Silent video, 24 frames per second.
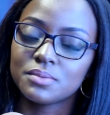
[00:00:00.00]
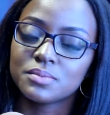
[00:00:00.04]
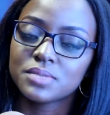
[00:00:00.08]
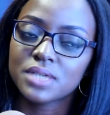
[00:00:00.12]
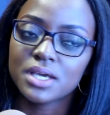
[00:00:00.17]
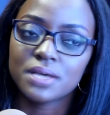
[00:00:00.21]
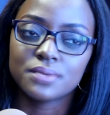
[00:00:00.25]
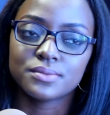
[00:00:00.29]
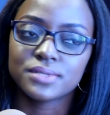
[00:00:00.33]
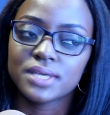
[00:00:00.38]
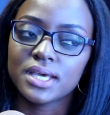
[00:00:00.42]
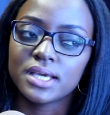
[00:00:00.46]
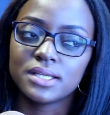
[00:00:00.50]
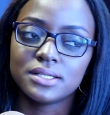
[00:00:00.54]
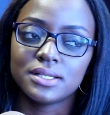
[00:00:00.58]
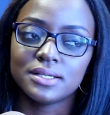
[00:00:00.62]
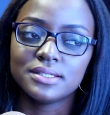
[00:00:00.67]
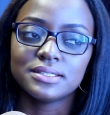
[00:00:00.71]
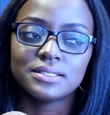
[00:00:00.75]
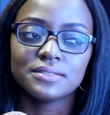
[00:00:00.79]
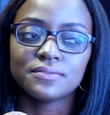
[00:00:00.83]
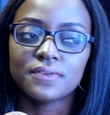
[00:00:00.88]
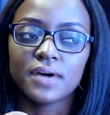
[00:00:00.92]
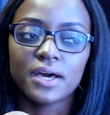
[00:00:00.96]
sometimes I
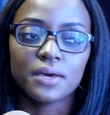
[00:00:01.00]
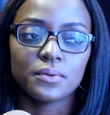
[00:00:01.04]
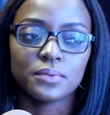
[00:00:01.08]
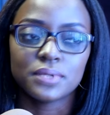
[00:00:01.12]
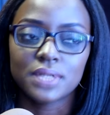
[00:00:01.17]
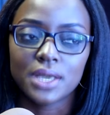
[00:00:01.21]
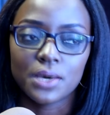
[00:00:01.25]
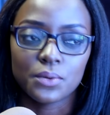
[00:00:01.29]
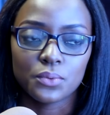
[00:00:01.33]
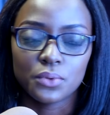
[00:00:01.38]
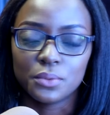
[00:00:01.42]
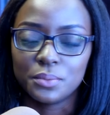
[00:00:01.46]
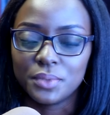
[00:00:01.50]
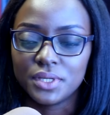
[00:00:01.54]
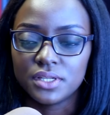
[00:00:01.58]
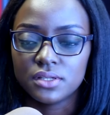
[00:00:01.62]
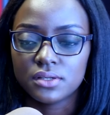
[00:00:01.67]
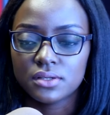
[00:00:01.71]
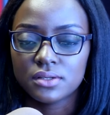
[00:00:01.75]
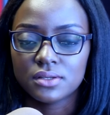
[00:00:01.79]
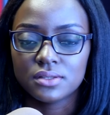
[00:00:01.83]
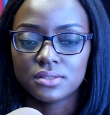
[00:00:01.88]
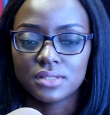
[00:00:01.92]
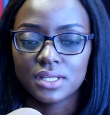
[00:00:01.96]
identify with that
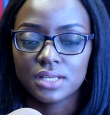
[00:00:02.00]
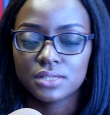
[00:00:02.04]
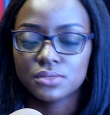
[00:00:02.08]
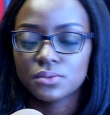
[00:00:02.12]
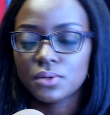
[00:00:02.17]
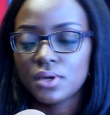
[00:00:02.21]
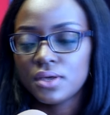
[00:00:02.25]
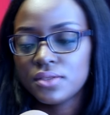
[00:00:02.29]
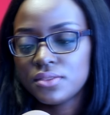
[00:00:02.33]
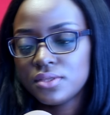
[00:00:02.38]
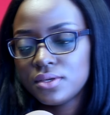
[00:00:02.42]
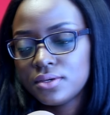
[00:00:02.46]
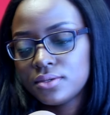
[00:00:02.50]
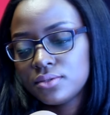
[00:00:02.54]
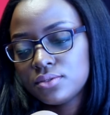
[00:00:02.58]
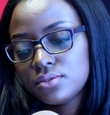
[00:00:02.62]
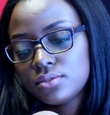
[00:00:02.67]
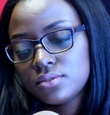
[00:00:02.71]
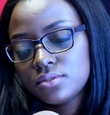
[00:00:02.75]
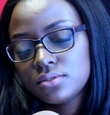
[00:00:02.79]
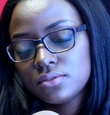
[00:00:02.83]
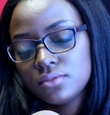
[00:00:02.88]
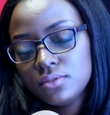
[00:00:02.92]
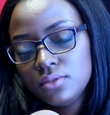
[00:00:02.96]
woman, and that's why I think
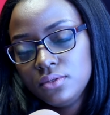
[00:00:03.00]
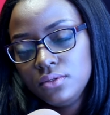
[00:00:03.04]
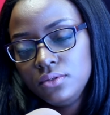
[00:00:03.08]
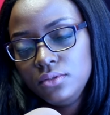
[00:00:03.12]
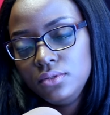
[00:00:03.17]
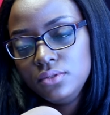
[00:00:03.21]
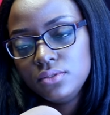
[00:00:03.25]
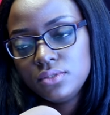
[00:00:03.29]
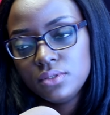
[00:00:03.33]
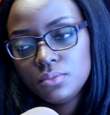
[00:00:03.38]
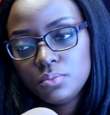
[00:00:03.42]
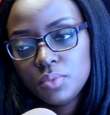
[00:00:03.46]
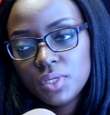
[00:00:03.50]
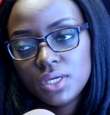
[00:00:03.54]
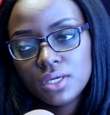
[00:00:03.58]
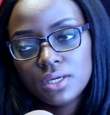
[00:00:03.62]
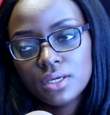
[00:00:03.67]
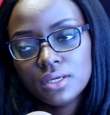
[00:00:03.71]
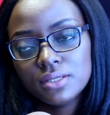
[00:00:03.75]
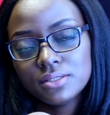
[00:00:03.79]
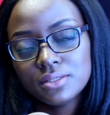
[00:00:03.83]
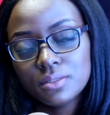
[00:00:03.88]
it's easy Ooh, being oh,